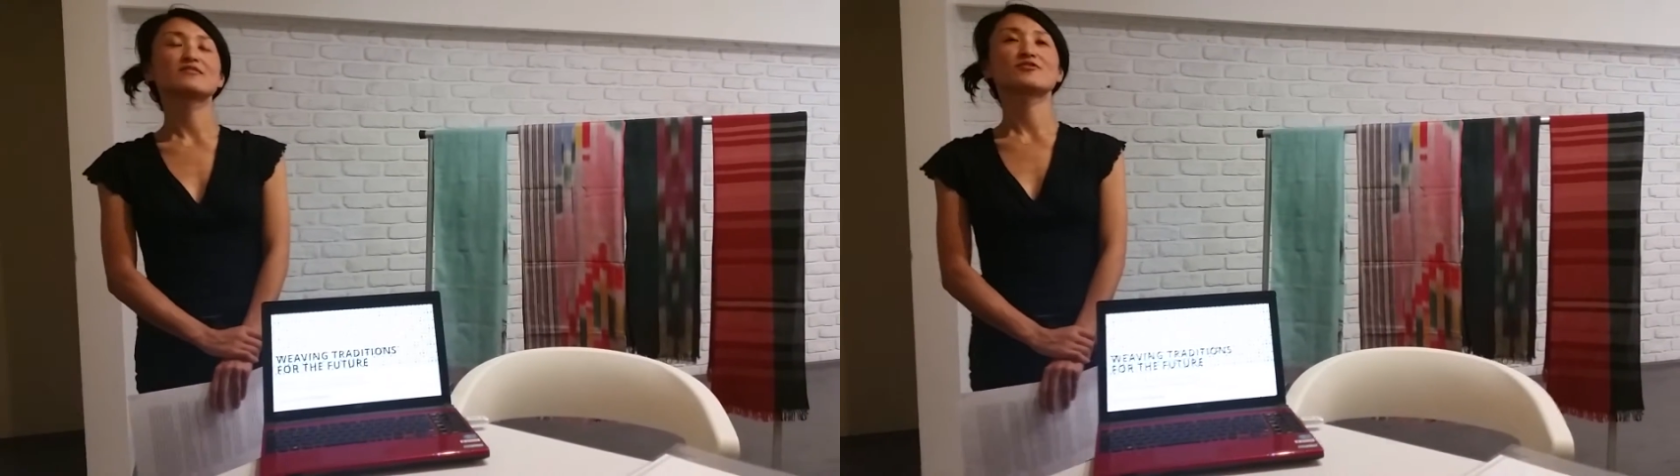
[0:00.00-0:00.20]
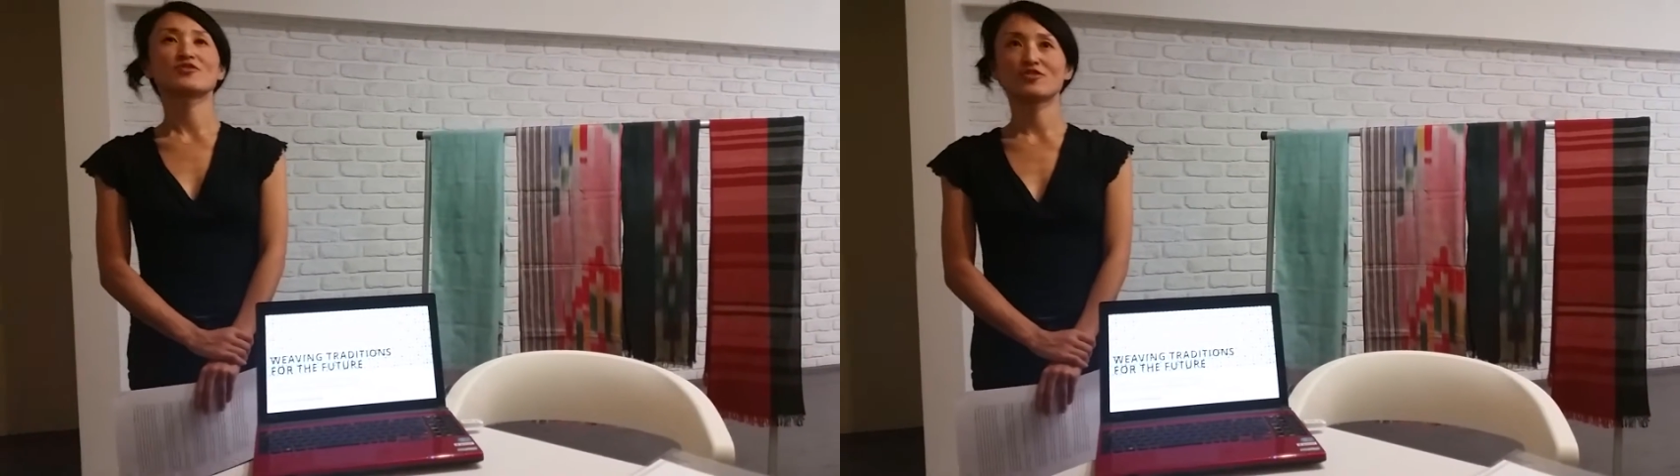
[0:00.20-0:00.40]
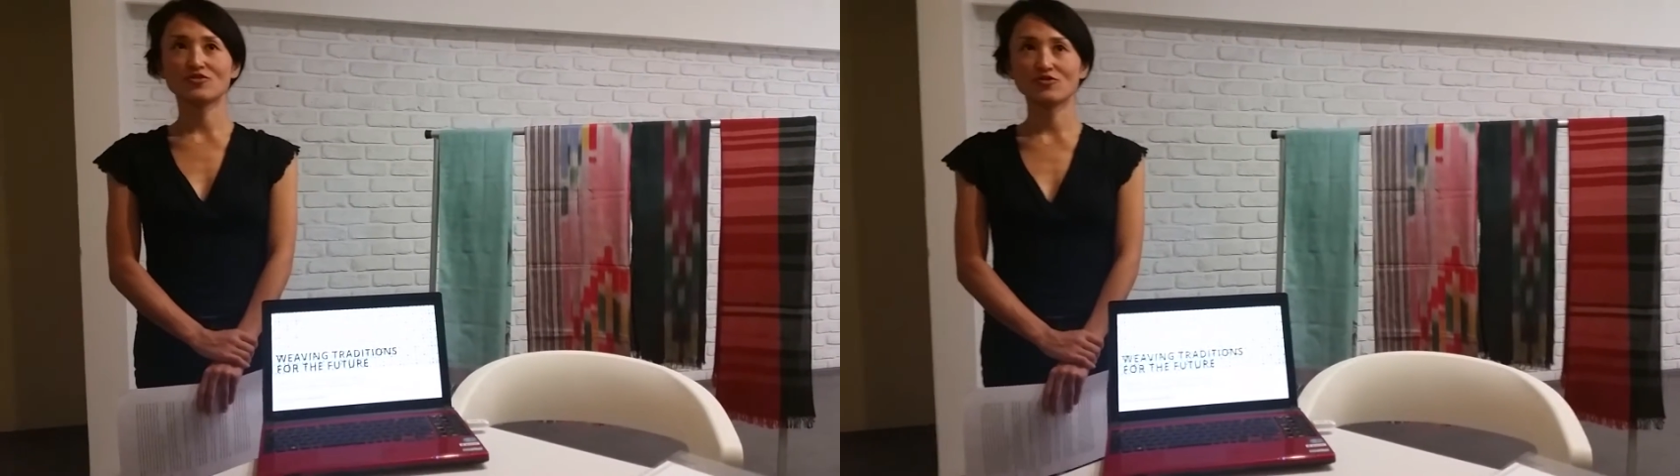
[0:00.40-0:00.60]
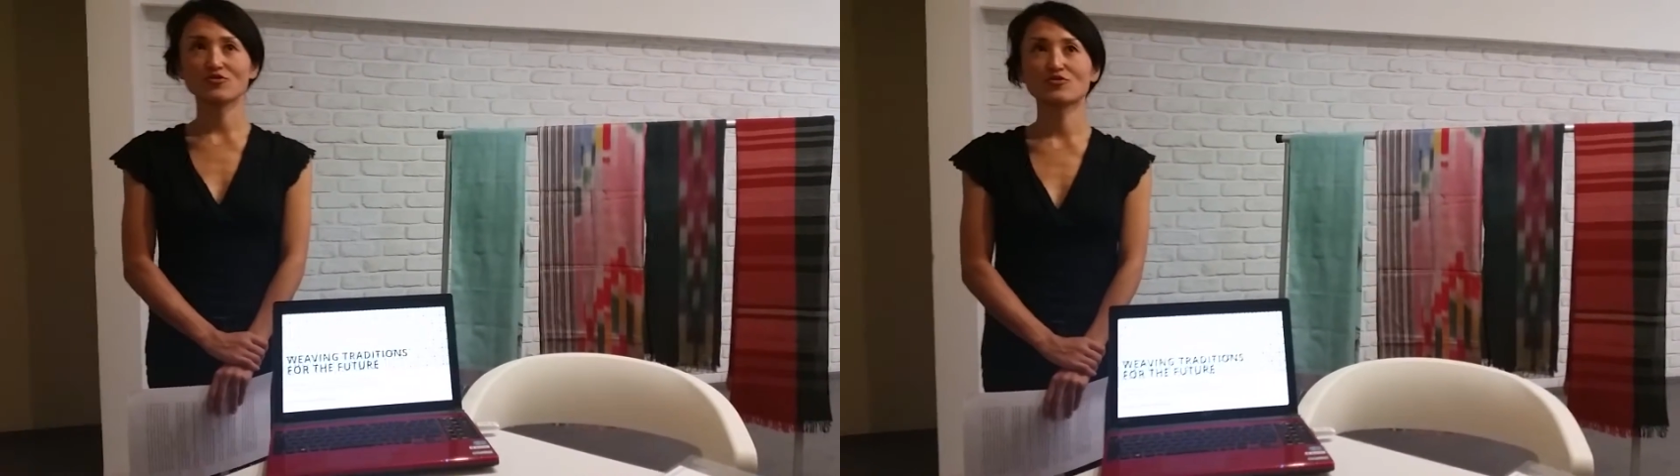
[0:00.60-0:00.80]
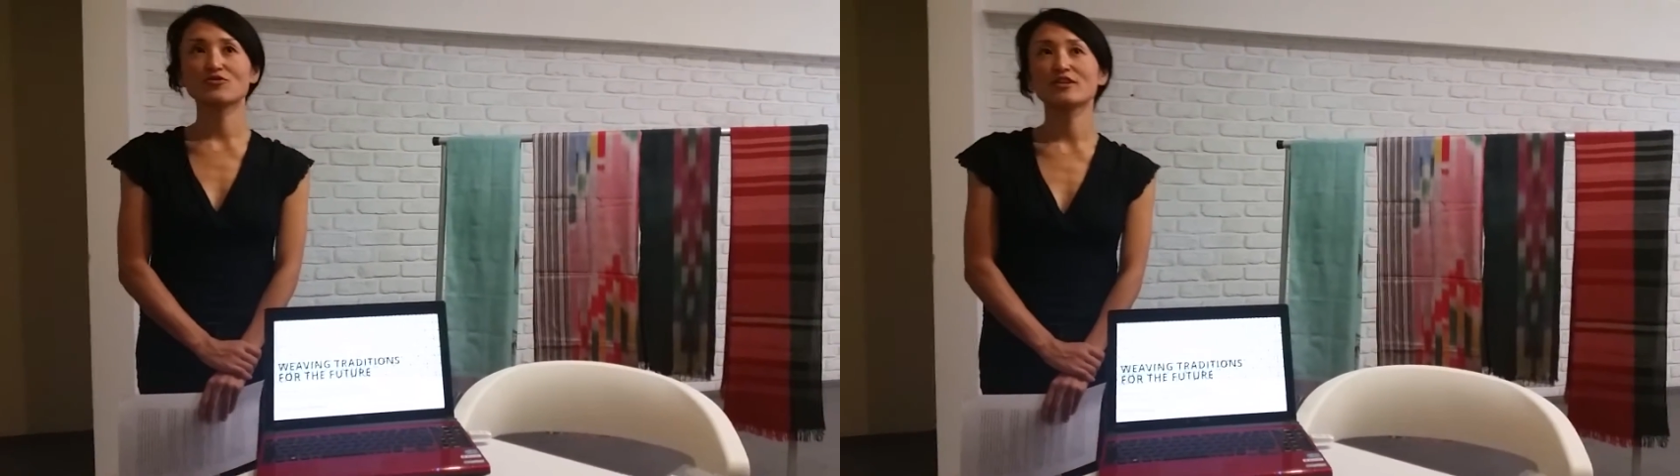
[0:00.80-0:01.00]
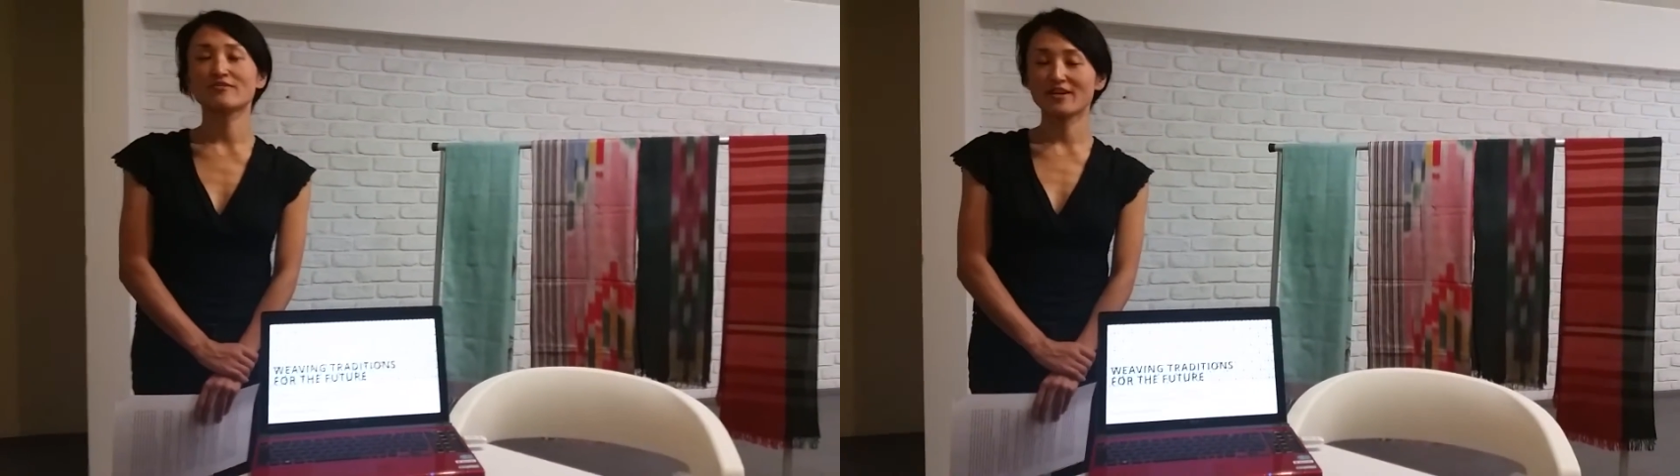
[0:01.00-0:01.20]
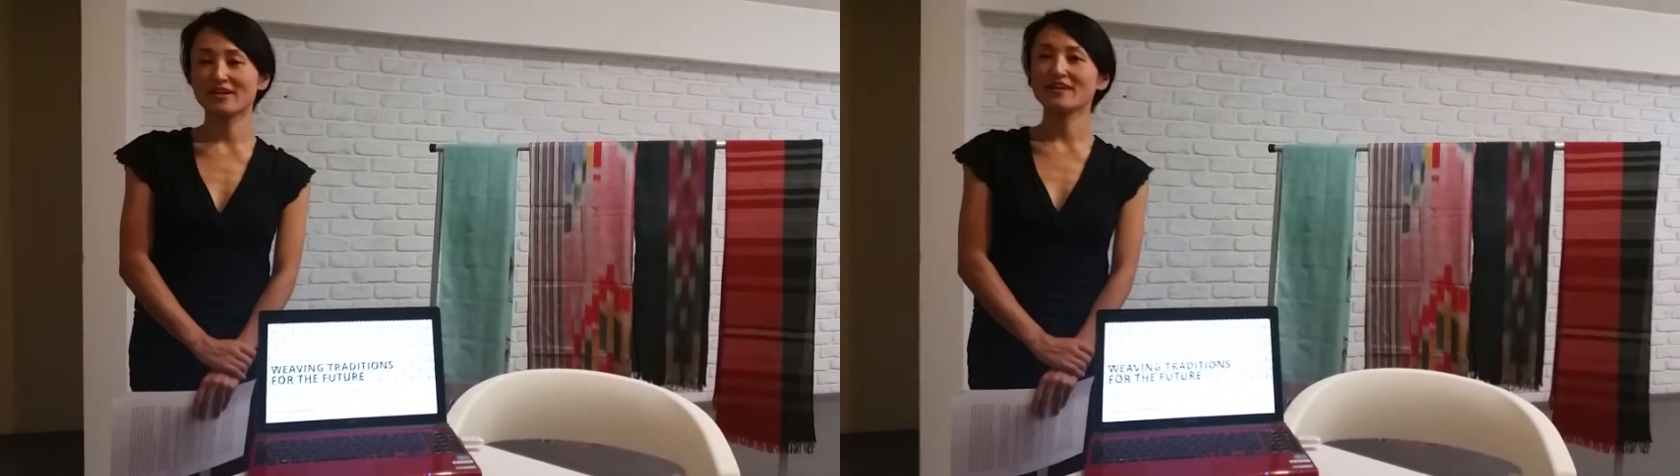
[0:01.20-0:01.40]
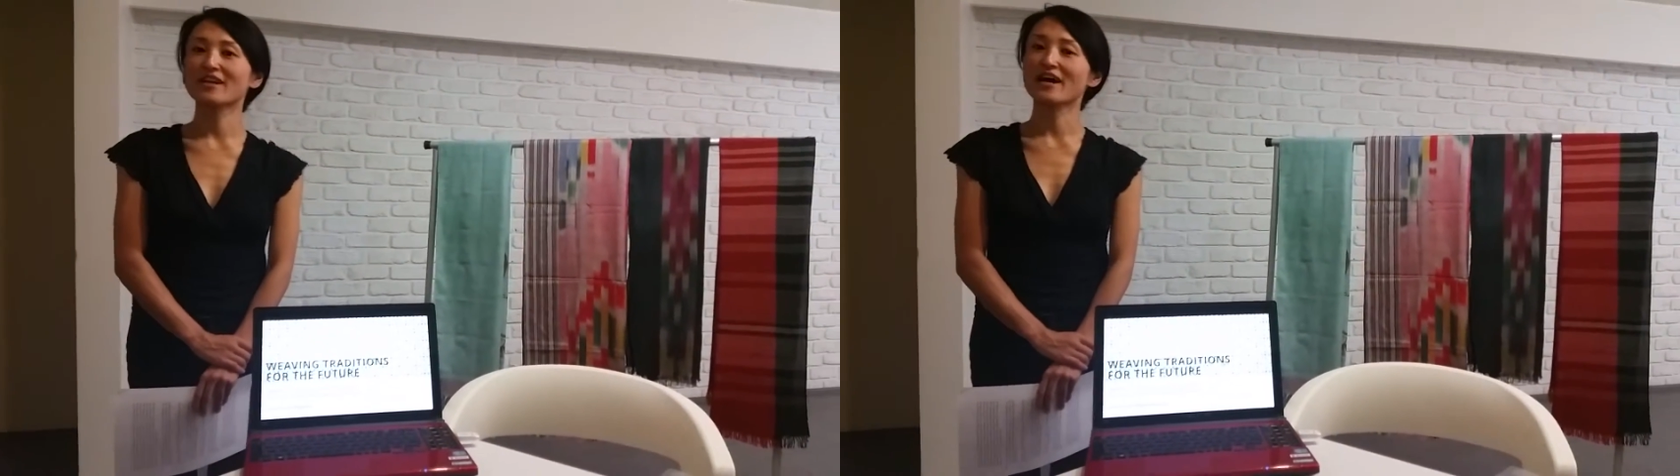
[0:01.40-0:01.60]
traditional
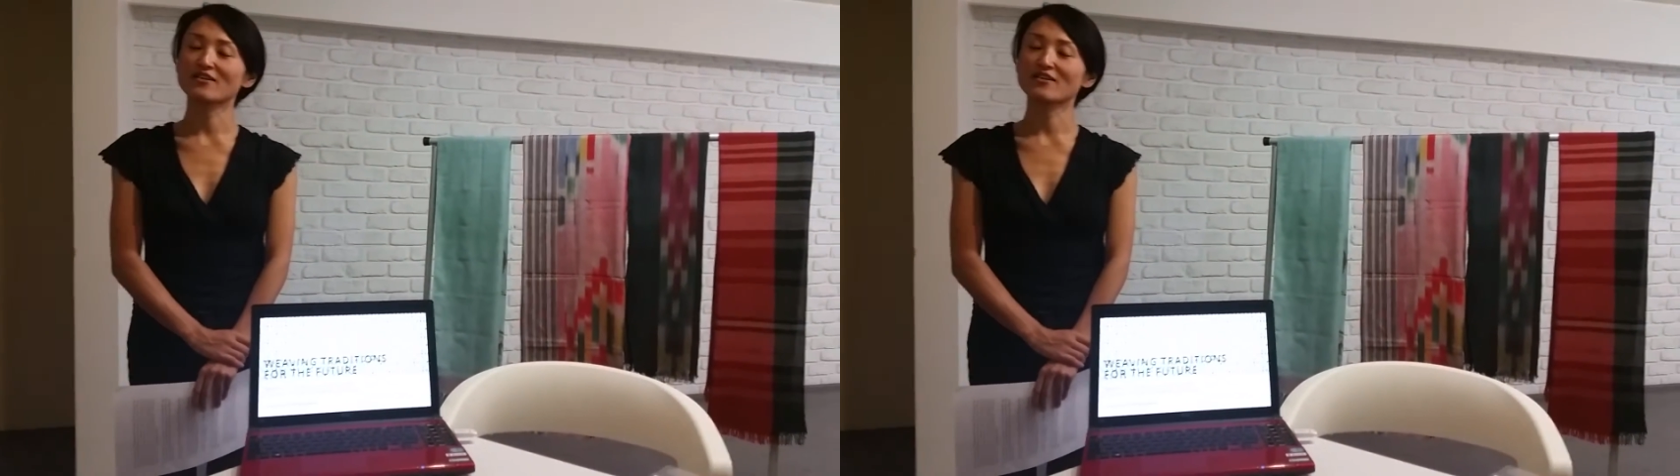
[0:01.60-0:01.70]
Iranian